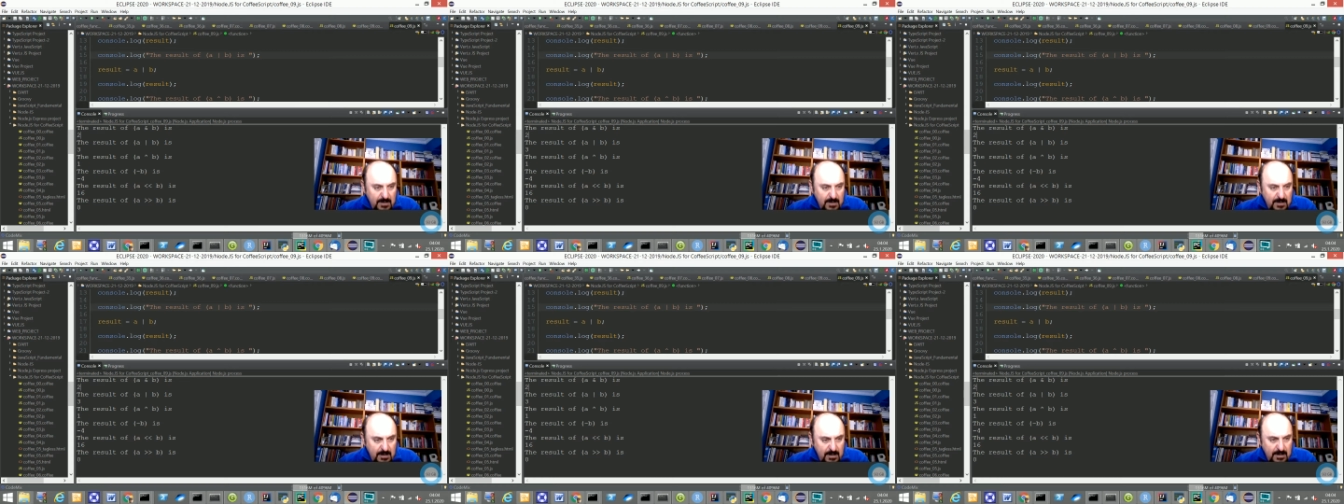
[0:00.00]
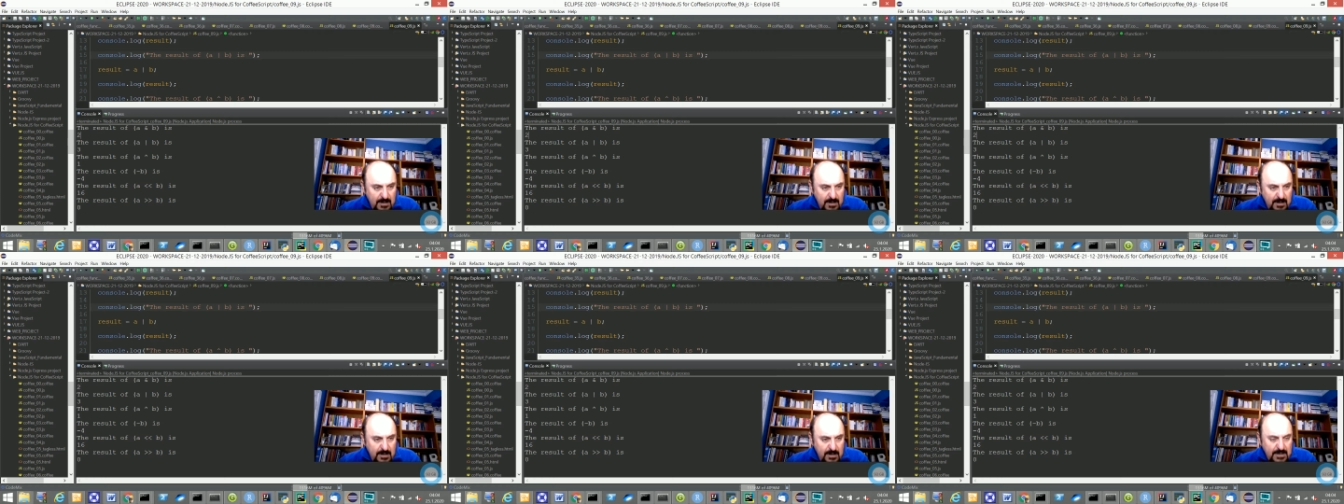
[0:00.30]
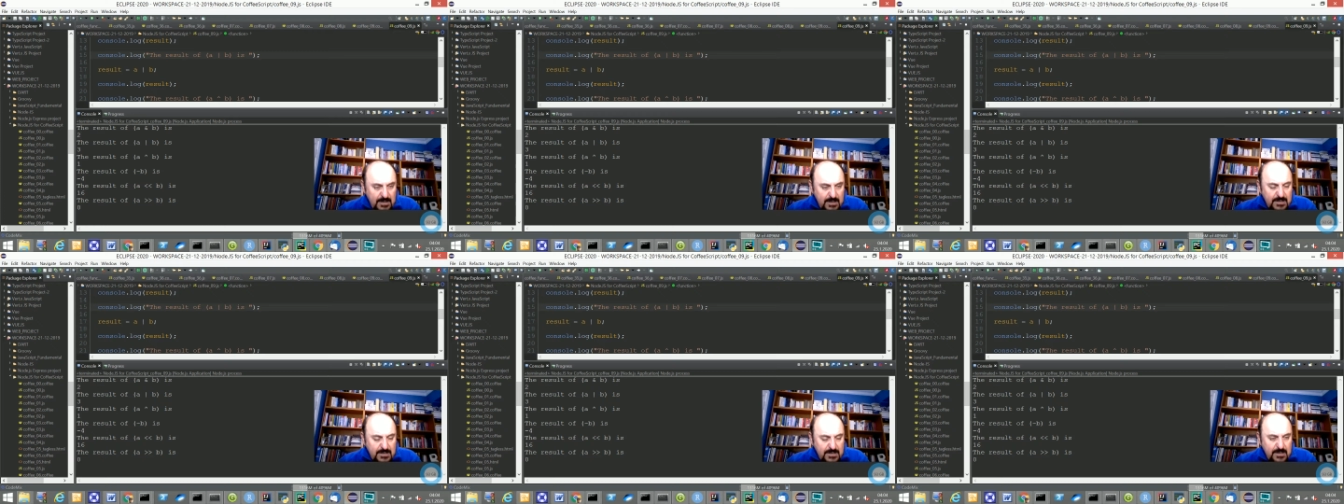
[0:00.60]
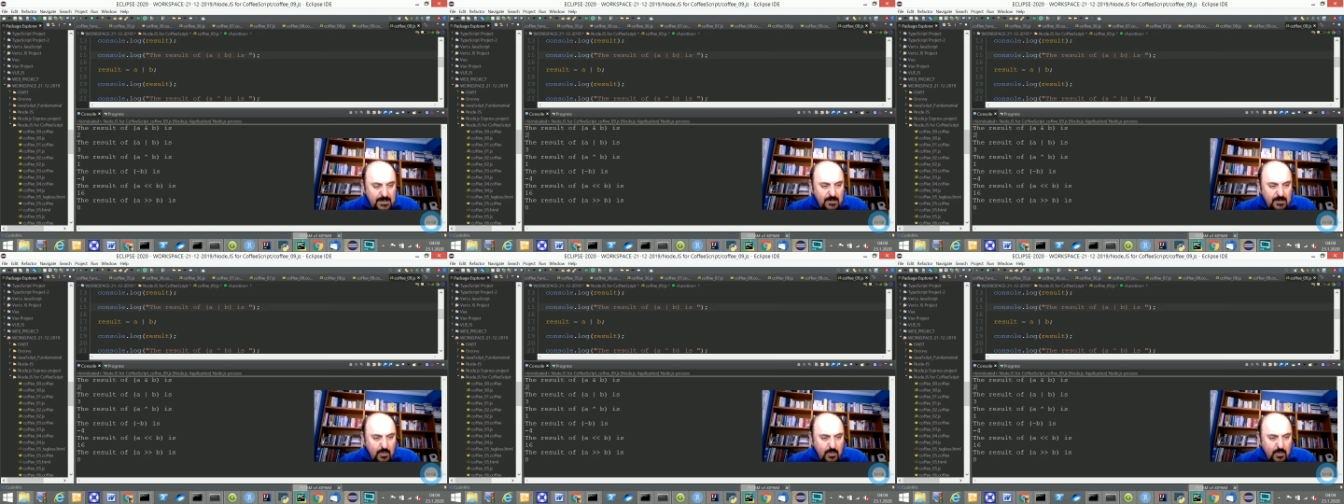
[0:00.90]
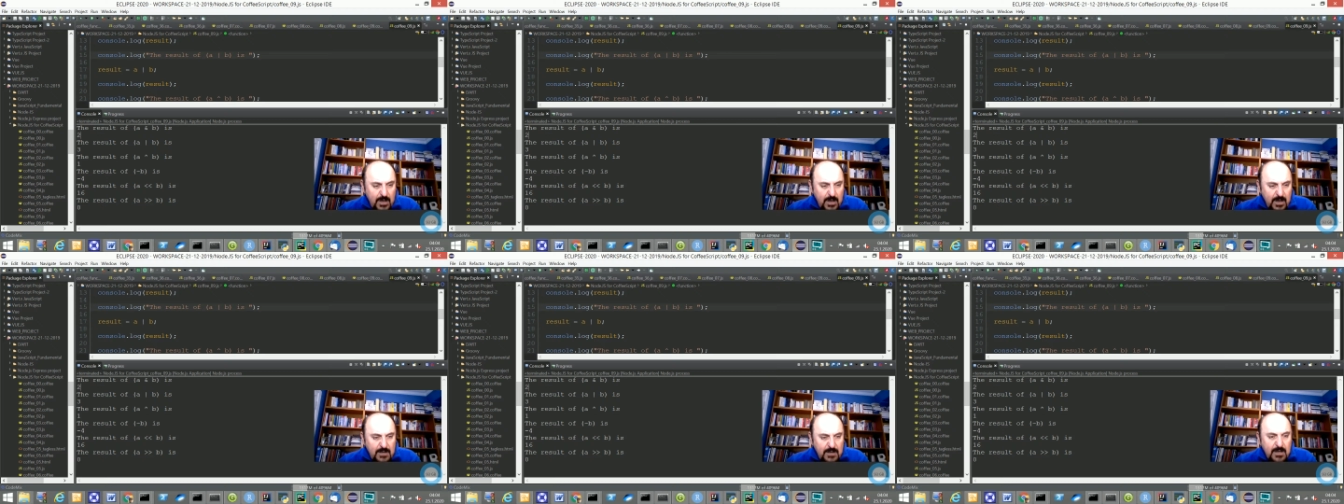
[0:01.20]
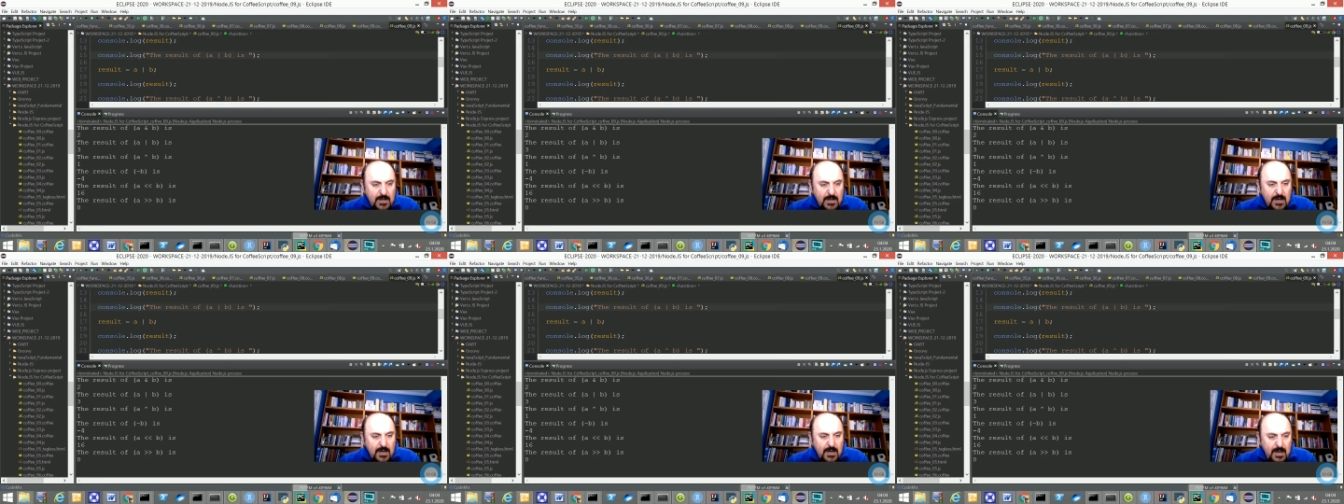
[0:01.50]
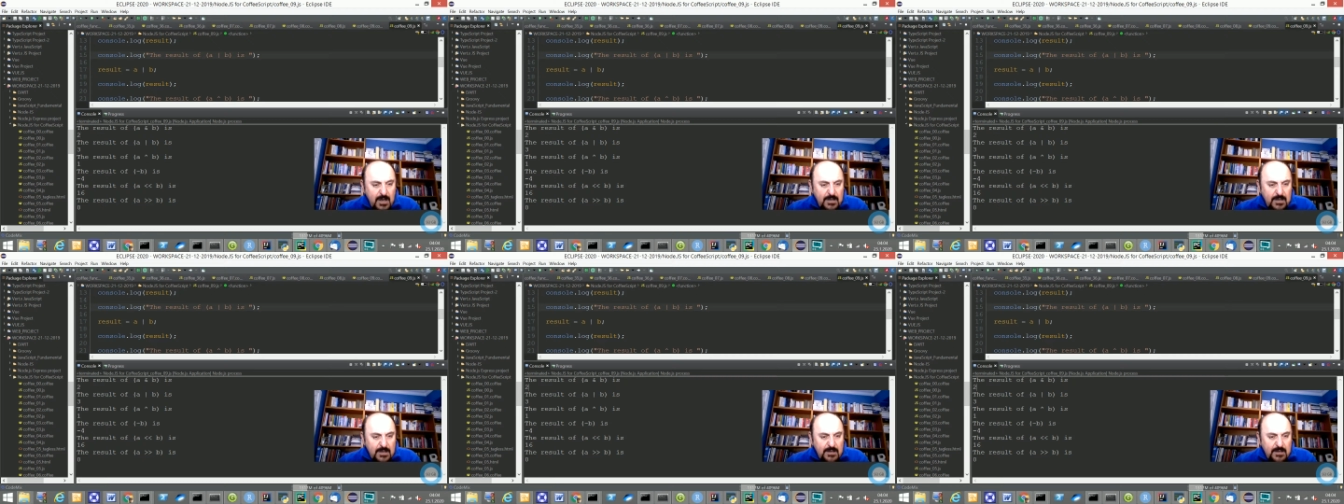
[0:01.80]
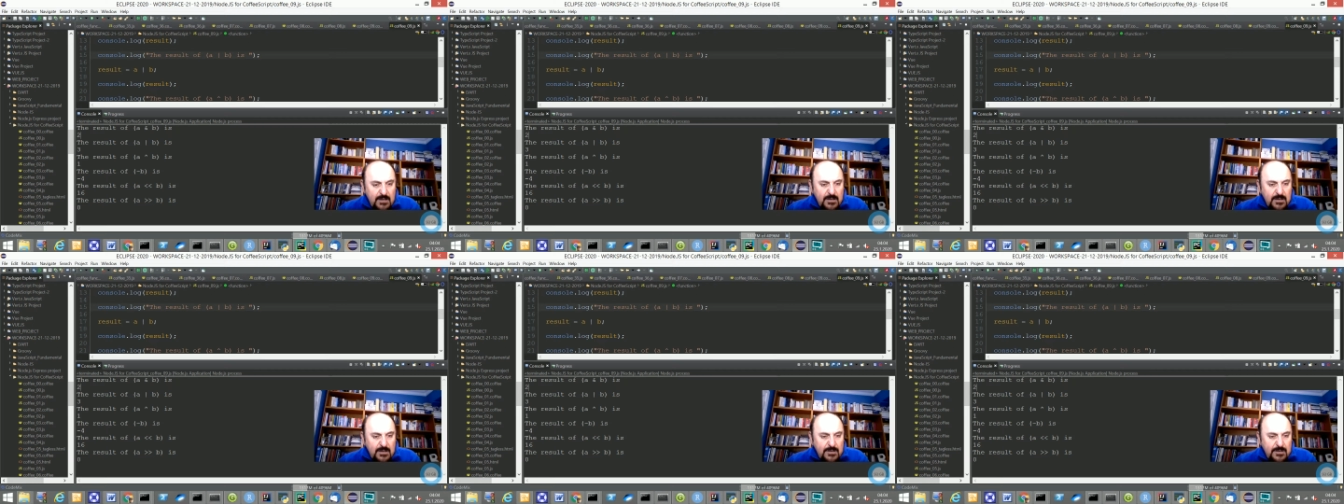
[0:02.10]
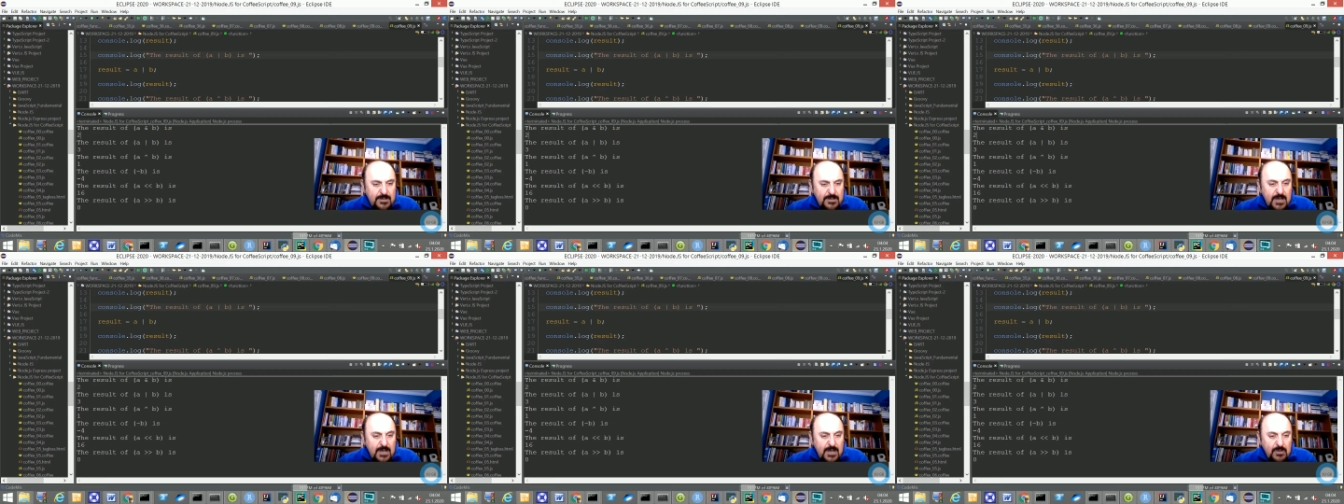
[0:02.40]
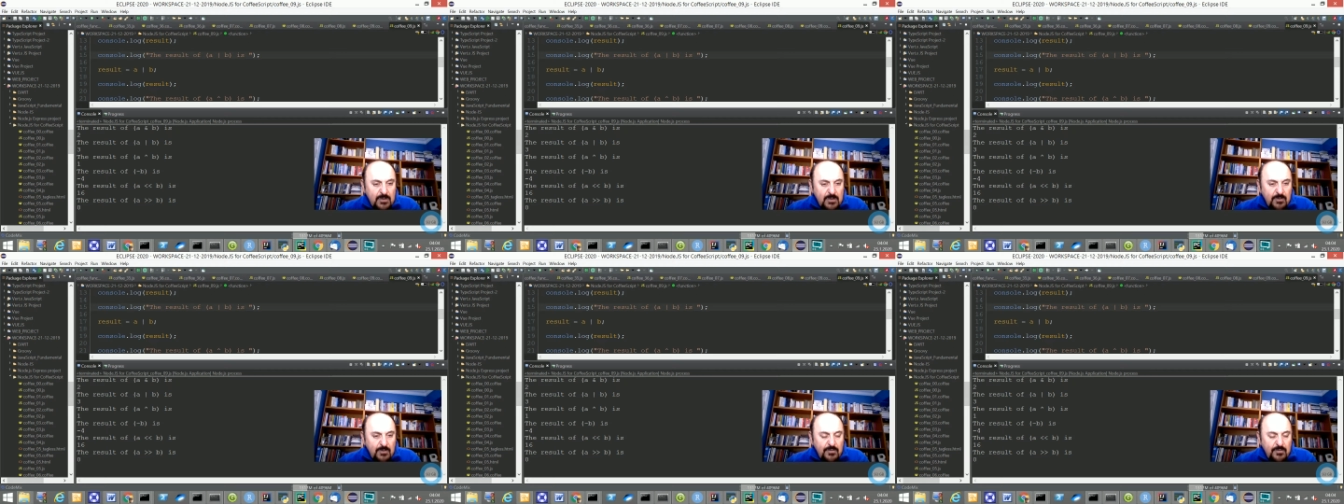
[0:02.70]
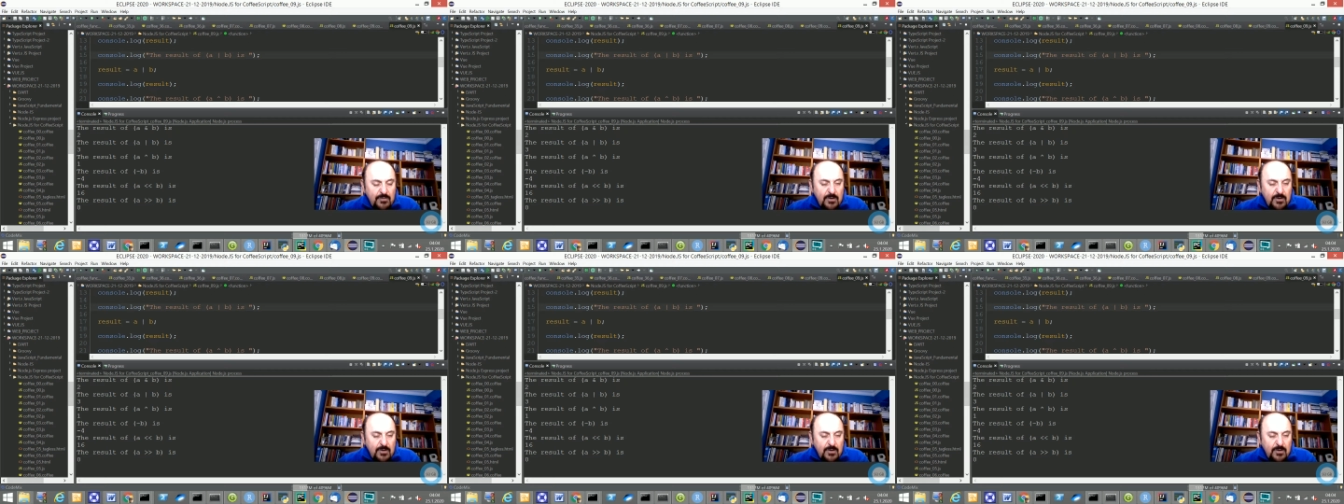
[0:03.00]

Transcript: is 1, and the result of